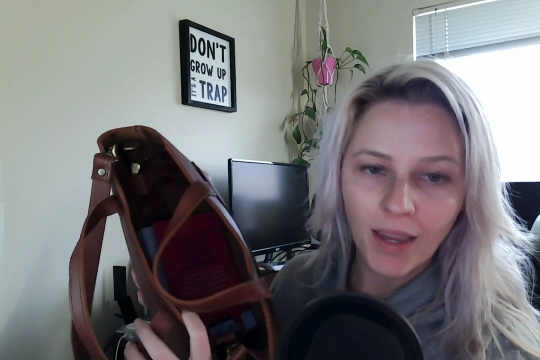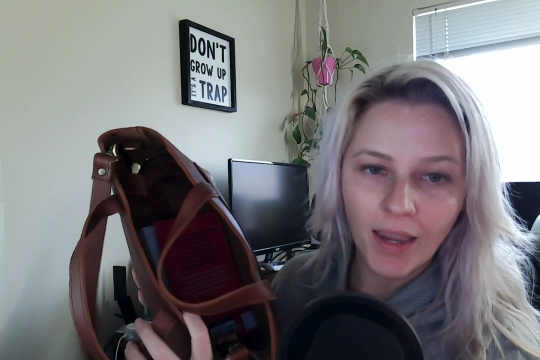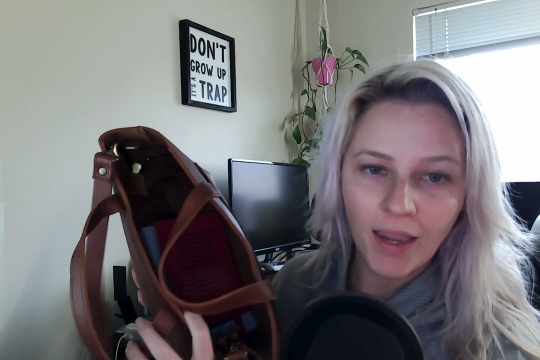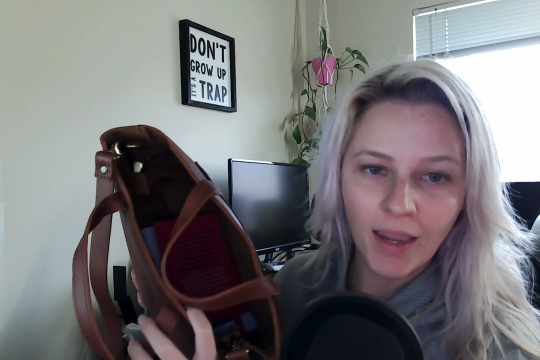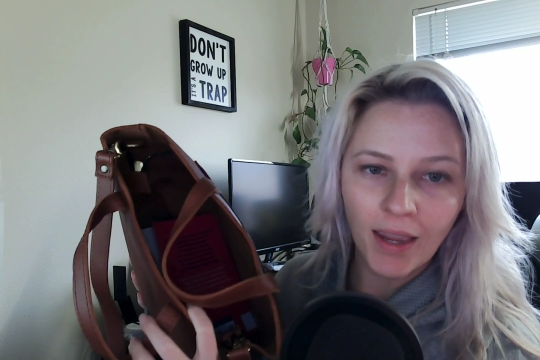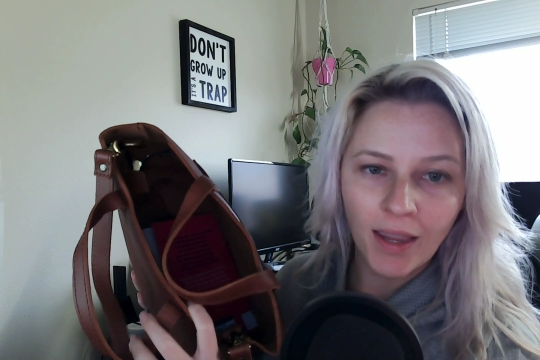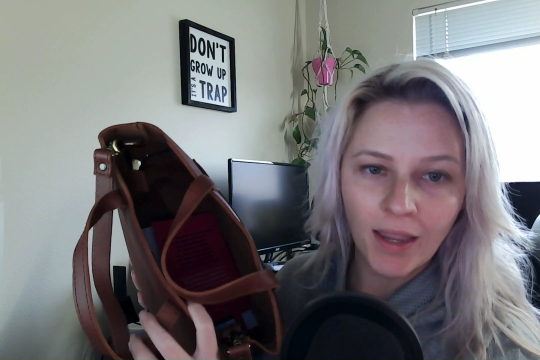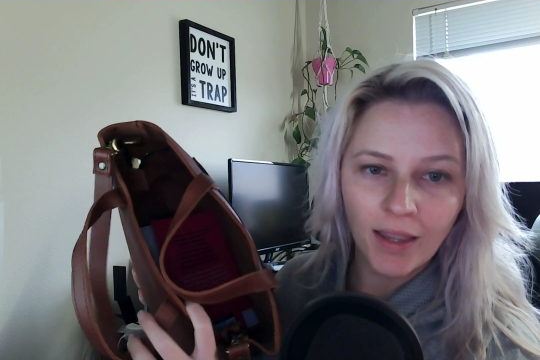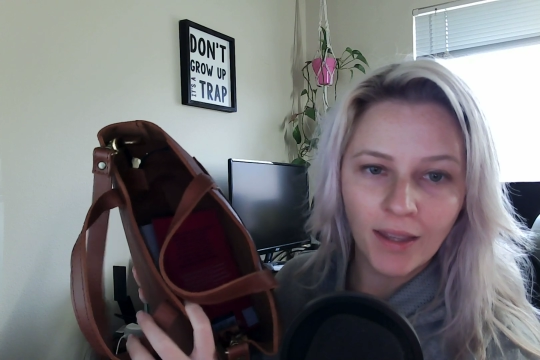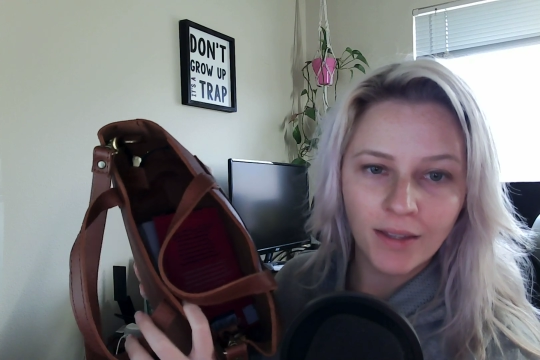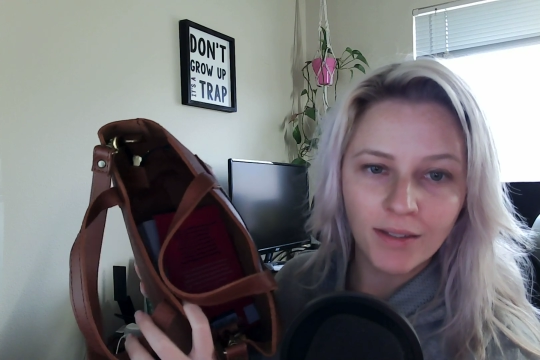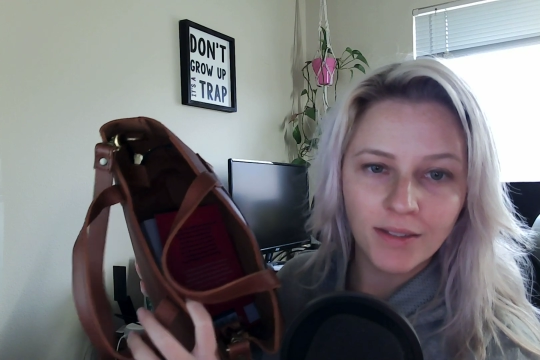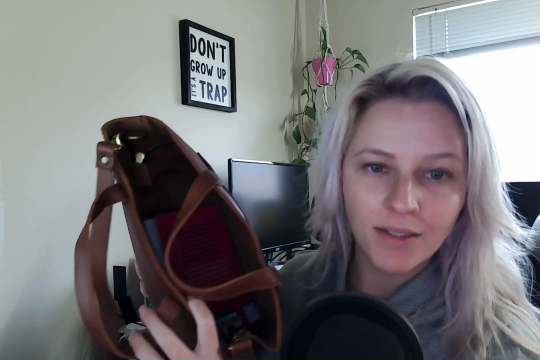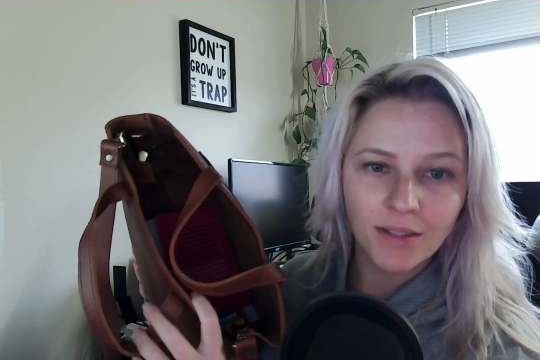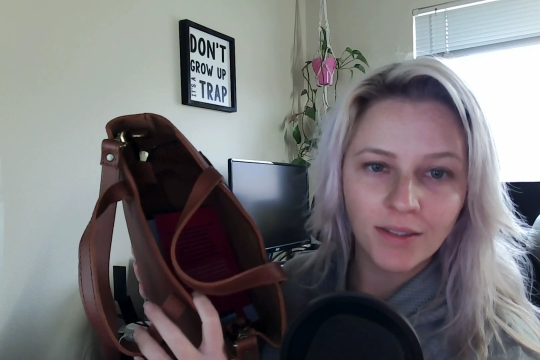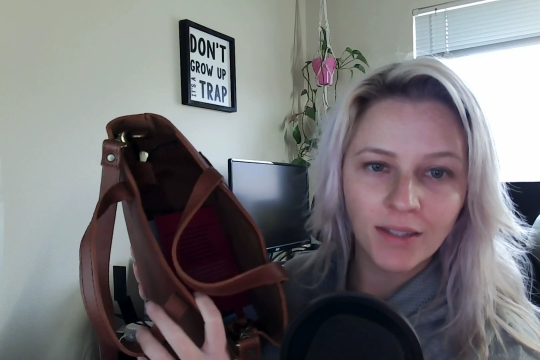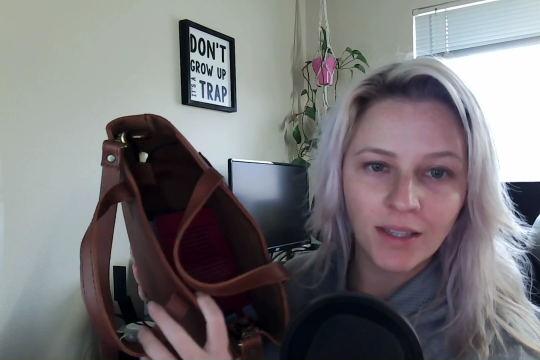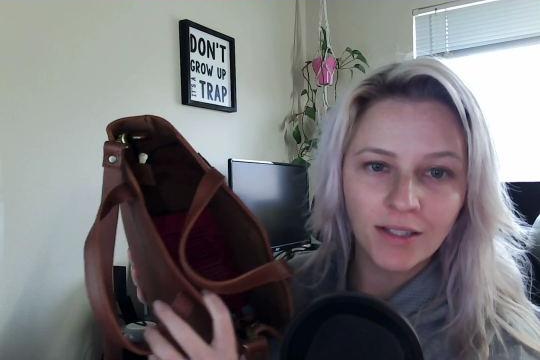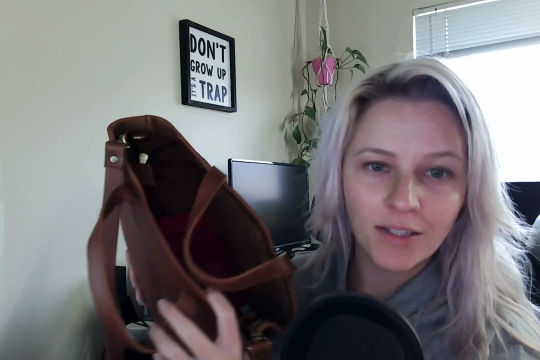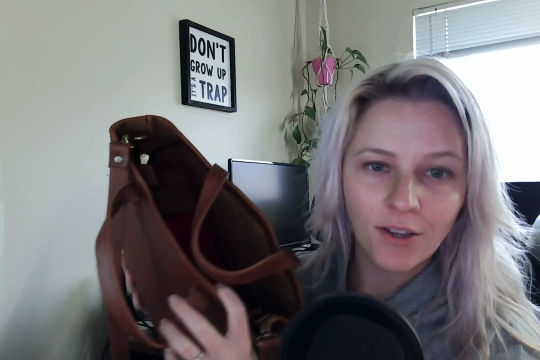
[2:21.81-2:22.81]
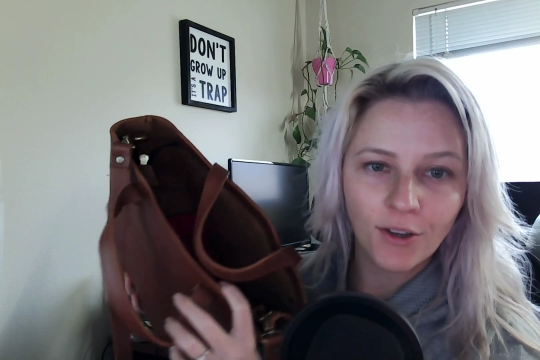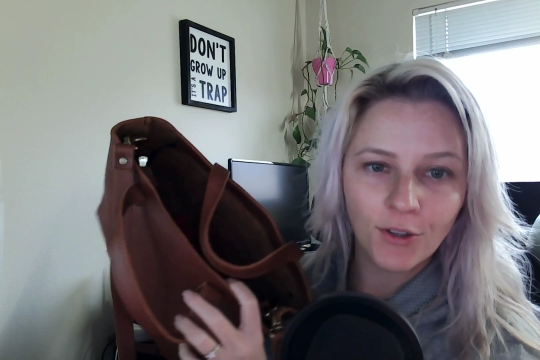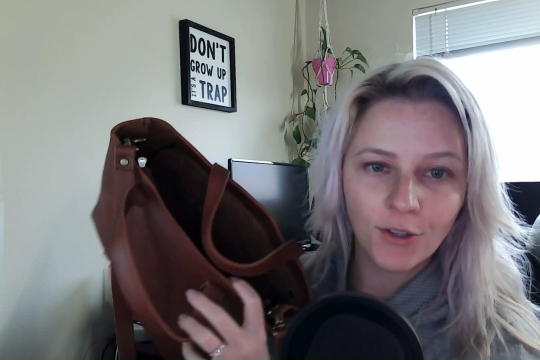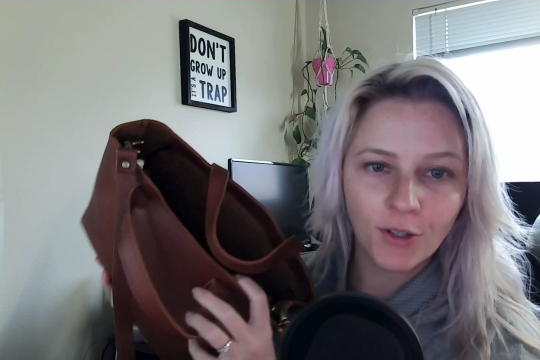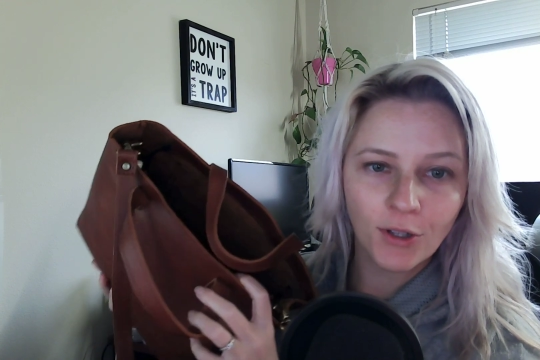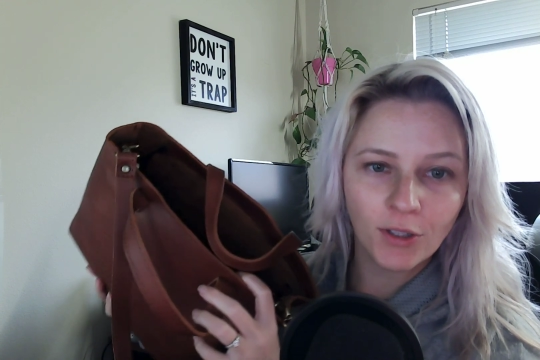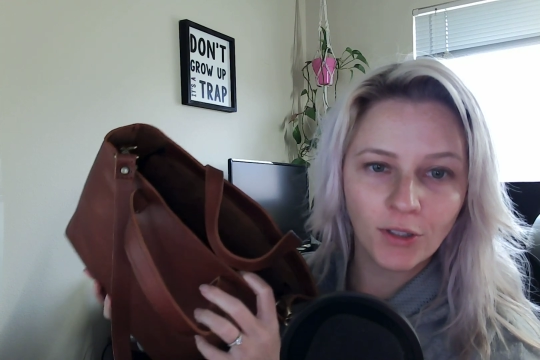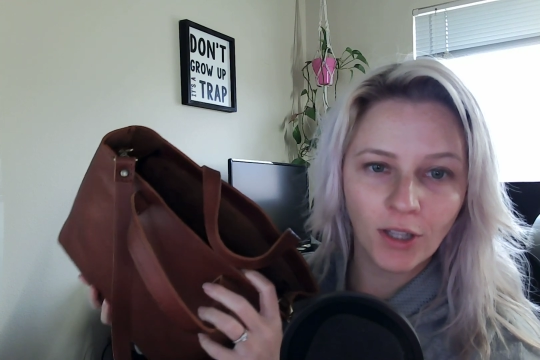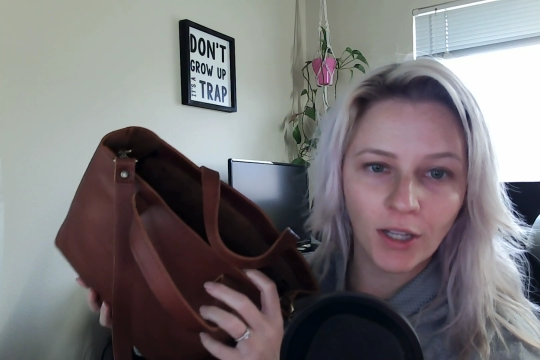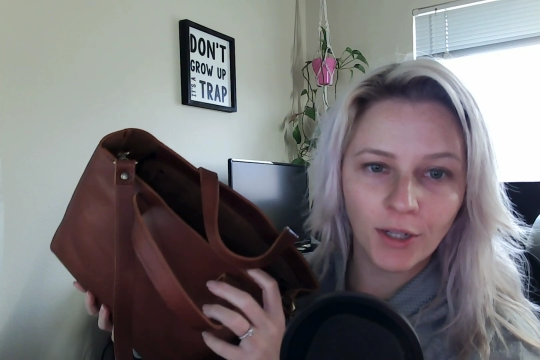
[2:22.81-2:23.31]
and they tell you
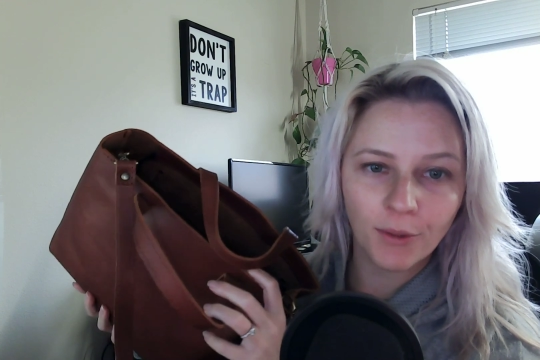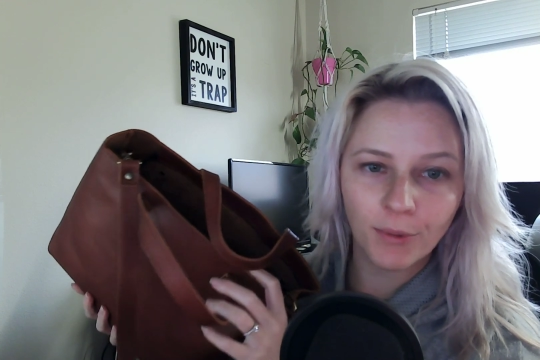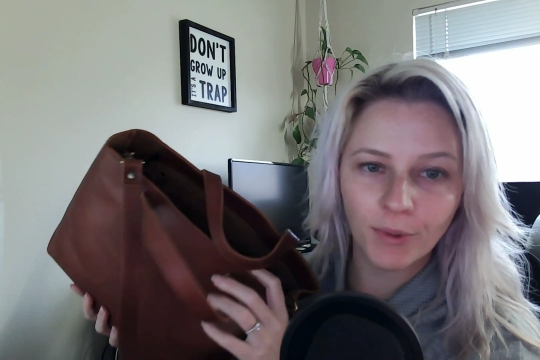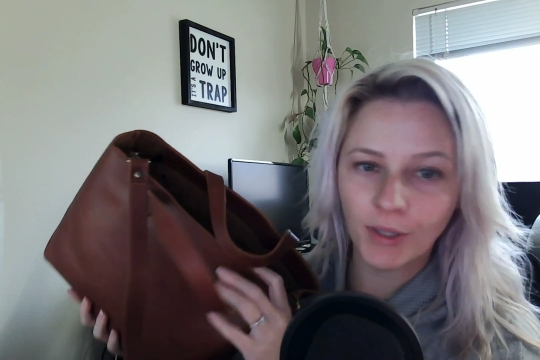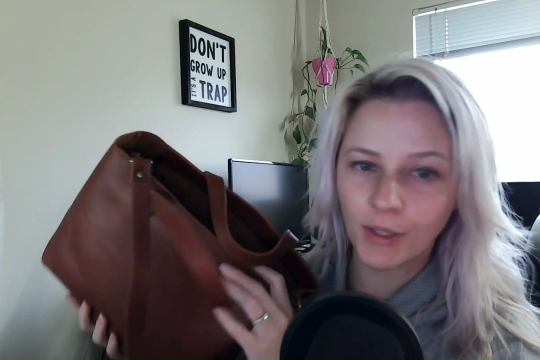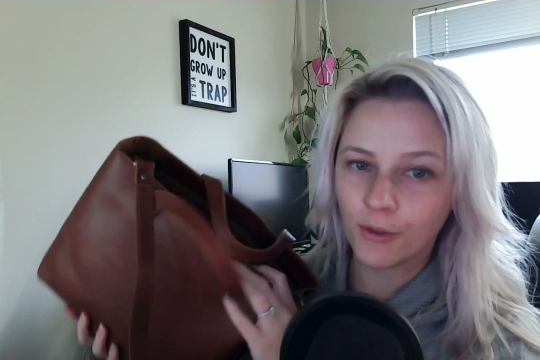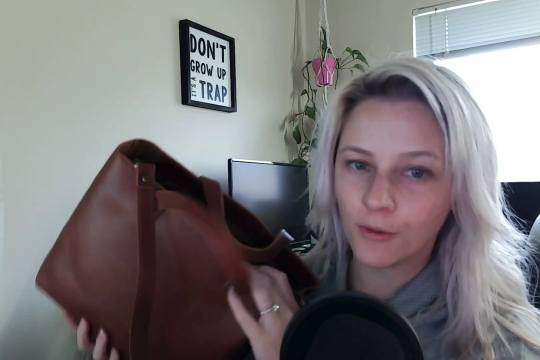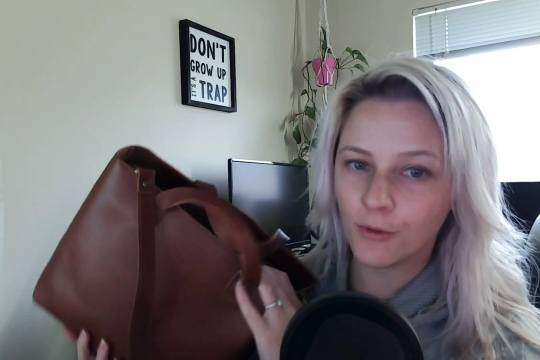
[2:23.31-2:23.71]
a lot of really